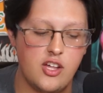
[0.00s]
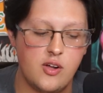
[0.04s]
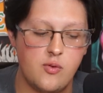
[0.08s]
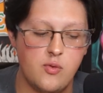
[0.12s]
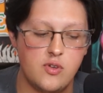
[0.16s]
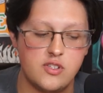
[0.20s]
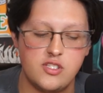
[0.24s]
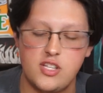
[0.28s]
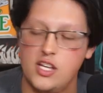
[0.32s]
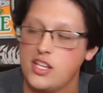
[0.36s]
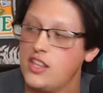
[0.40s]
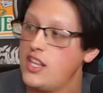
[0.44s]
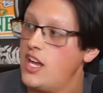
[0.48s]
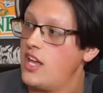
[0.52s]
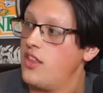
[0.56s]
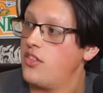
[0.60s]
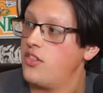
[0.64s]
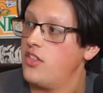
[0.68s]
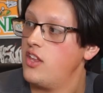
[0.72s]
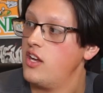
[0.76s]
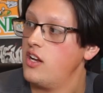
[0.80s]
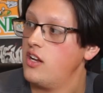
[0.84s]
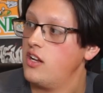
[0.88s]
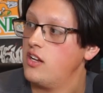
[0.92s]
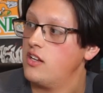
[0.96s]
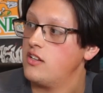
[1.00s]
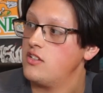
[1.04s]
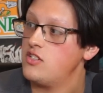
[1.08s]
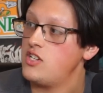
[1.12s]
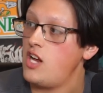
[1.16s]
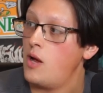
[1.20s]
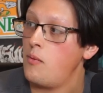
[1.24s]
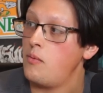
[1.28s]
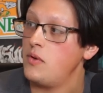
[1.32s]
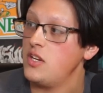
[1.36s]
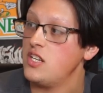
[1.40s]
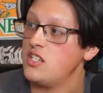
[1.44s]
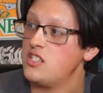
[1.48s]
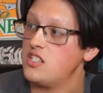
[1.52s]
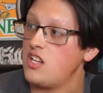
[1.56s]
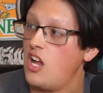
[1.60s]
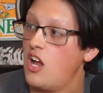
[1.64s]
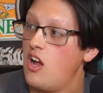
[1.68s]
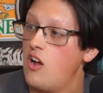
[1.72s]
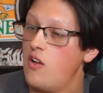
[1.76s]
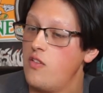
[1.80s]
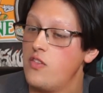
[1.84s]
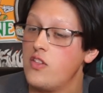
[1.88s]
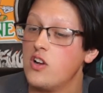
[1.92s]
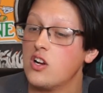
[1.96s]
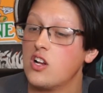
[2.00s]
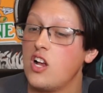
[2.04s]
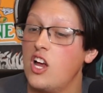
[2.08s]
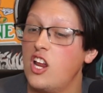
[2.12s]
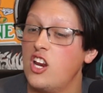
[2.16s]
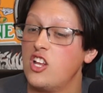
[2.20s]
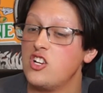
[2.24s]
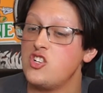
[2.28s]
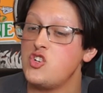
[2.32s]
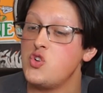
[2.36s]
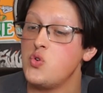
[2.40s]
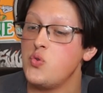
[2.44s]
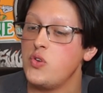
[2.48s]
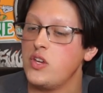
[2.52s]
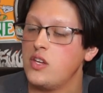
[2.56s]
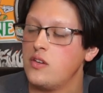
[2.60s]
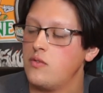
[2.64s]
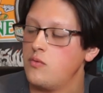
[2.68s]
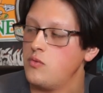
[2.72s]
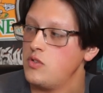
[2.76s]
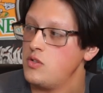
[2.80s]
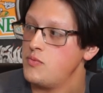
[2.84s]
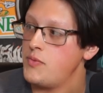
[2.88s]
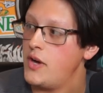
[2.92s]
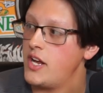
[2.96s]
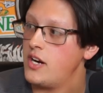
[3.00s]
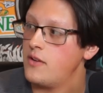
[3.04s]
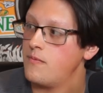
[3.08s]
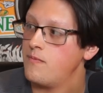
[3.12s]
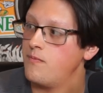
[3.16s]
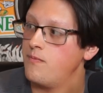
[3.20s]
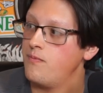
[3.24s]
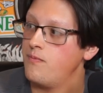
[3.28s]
ones, like that thick, Japanese style. They're kind of chewy when you bite them.